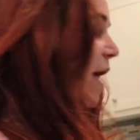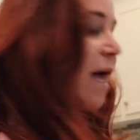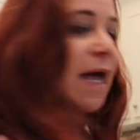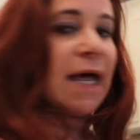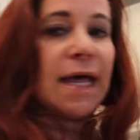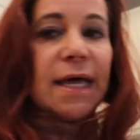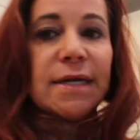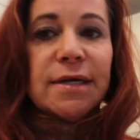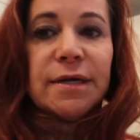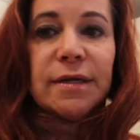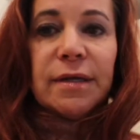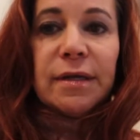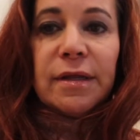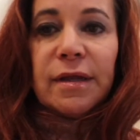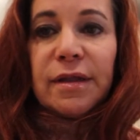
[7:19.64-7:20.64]

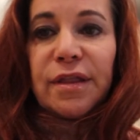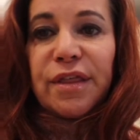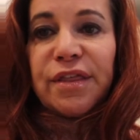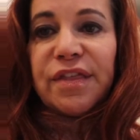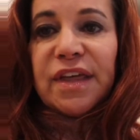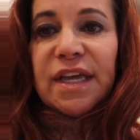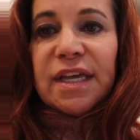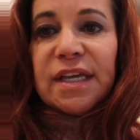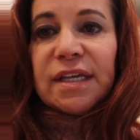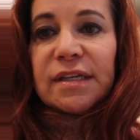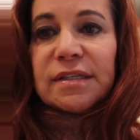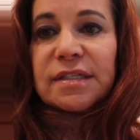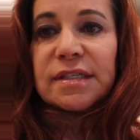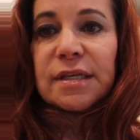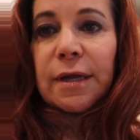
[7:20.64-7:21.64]
add
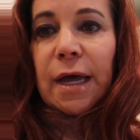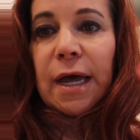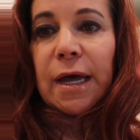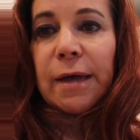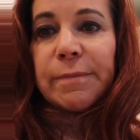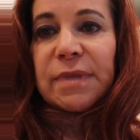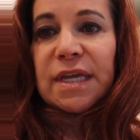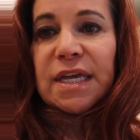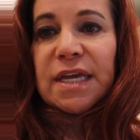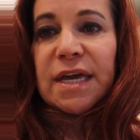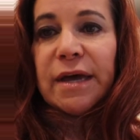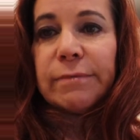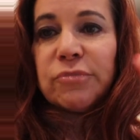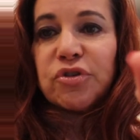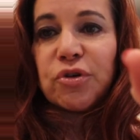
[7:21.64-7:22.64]
these
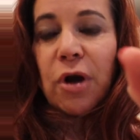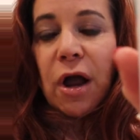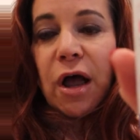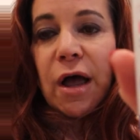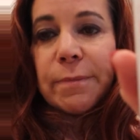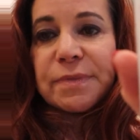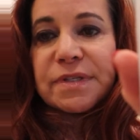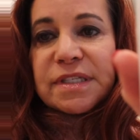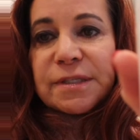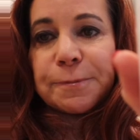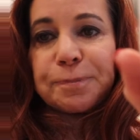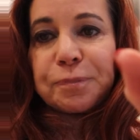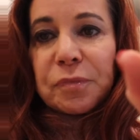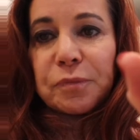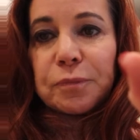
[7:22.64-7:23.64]
EM drops.